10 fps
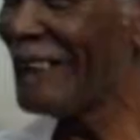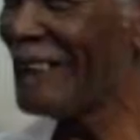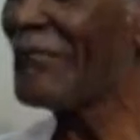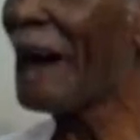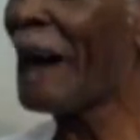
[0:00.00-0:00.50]
That's
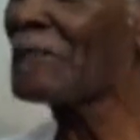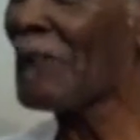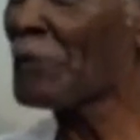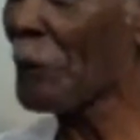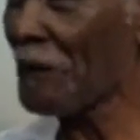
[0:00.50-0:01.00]
the that, place.
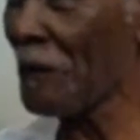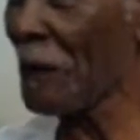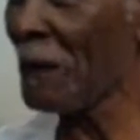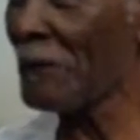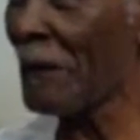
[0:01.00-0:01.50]
That's one of
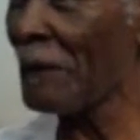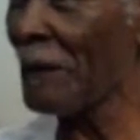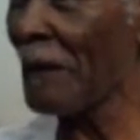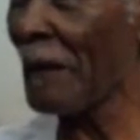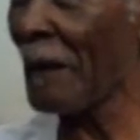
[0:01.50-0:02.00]
their their
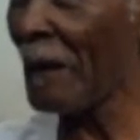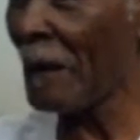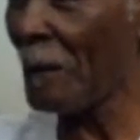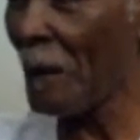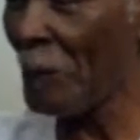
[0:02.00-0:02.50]
their uh,
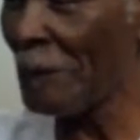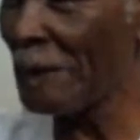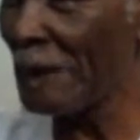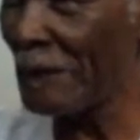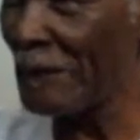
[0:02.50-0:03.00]
uh,
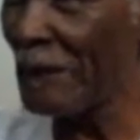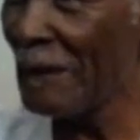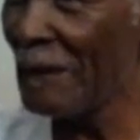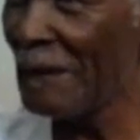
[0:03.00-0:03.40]
building. Oh,